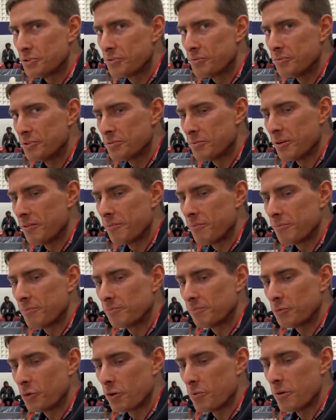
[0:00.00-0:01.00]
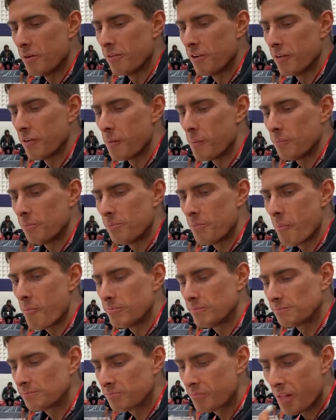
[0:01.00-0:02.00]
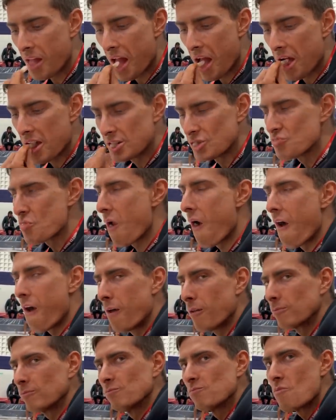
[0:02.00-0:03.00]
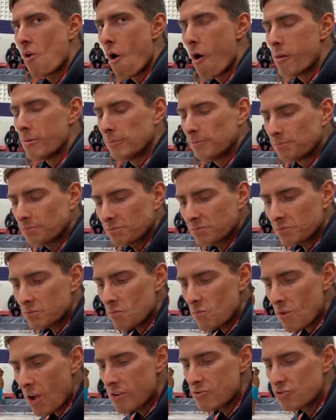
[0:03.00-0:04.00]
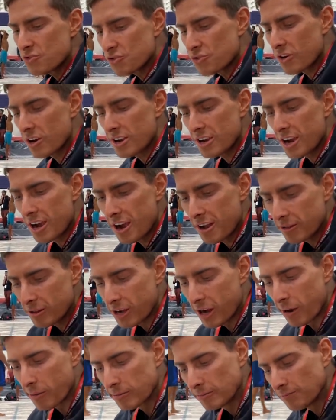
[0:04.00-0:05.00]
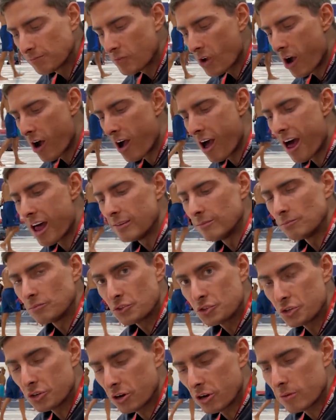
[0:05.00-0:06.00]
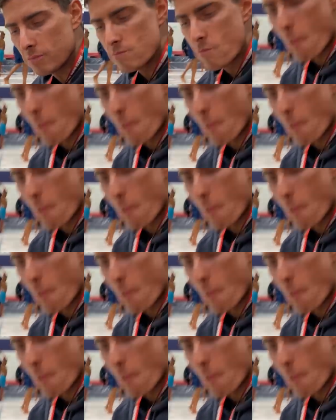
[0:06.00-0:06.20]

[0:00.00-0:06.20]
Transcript: just very simple, quick, low physical volume sugary foods. And a big reason behind that